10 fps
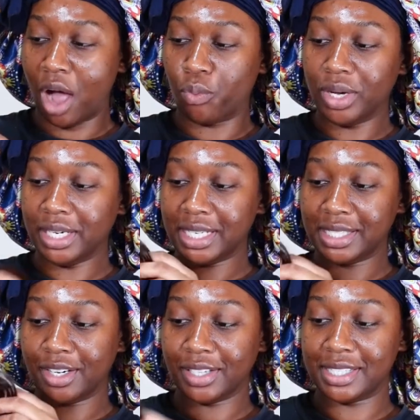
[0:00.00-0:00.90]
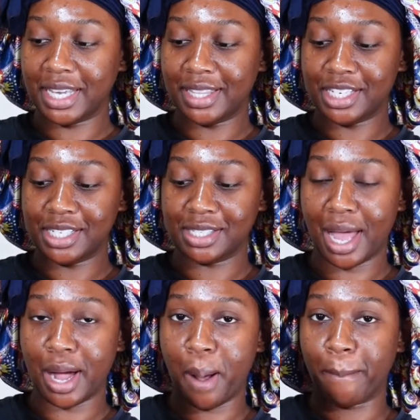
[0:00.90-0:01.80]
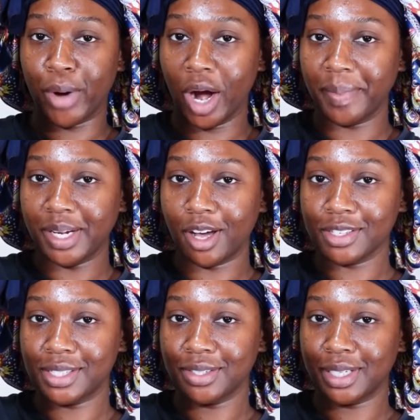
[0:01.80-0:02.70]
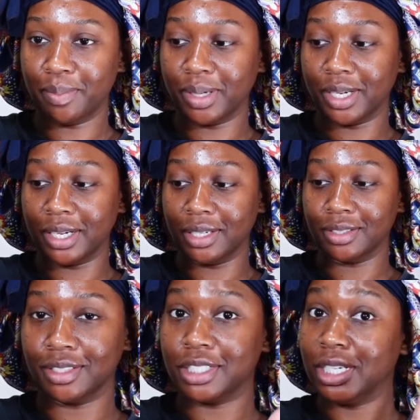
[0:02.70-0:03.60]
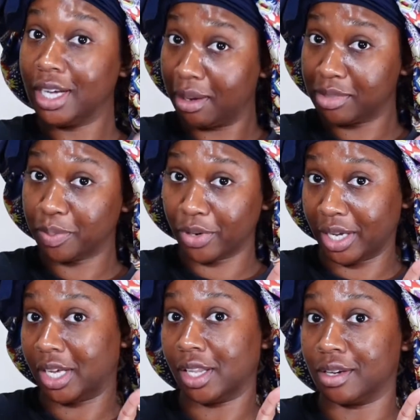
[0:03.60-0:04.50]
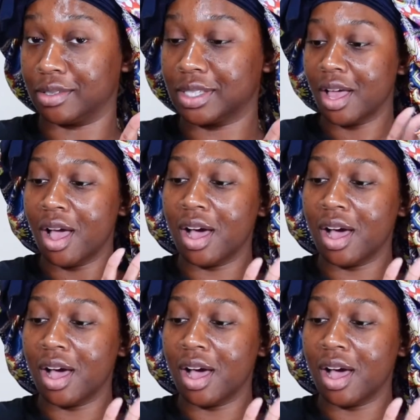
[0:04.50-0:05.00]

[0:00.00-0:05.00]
I wouldn't necessarily say that she's like Barbie doll silky, but she comes pretty close.